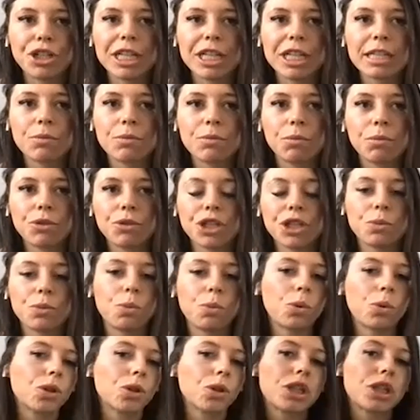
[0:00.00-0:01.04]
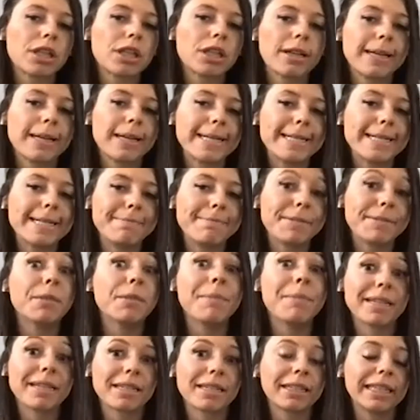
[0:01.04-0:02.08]
She's worked
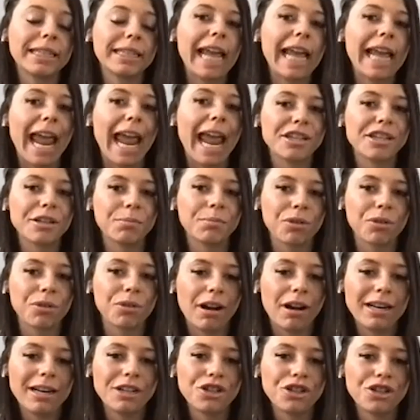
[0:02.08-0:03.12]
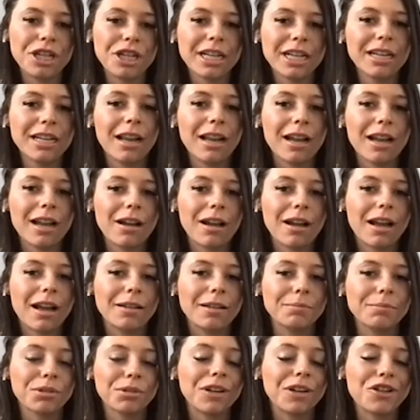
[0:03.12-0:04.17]
domestically and abroad, and she
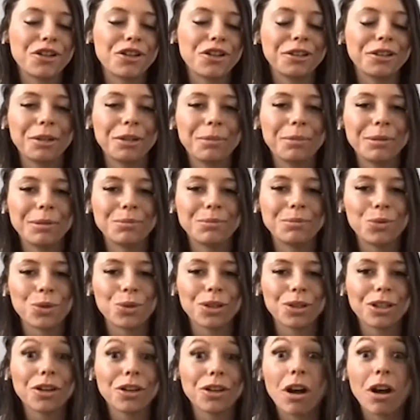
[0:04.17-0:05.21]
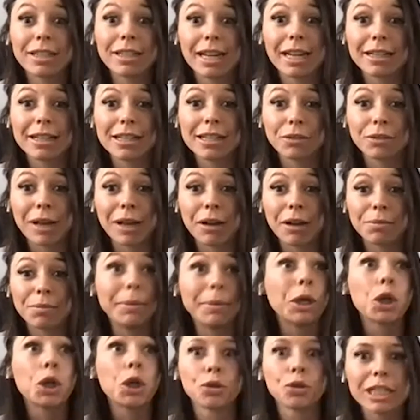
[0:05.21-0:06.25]
can provide you a little bit more context
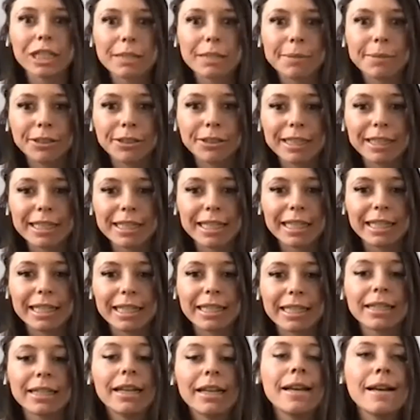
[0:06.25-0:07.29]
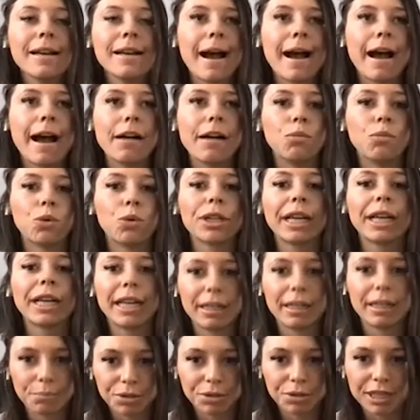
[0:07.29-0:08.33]
around maybe her experiences
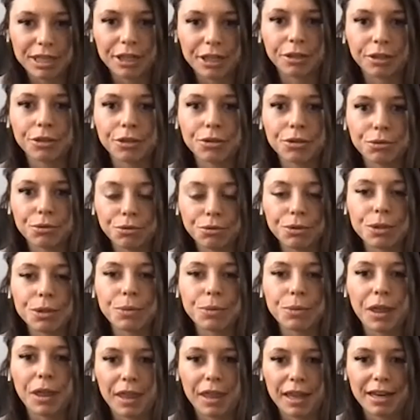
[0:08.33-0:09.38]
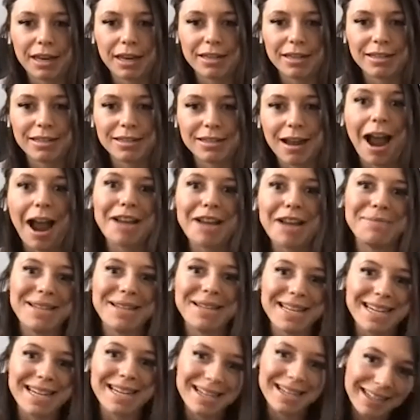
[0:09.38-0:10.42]
working in particular schools within
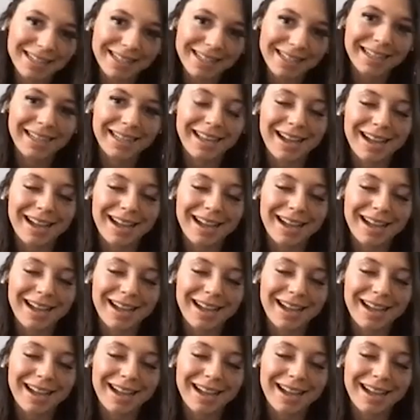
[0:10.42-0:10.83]
IB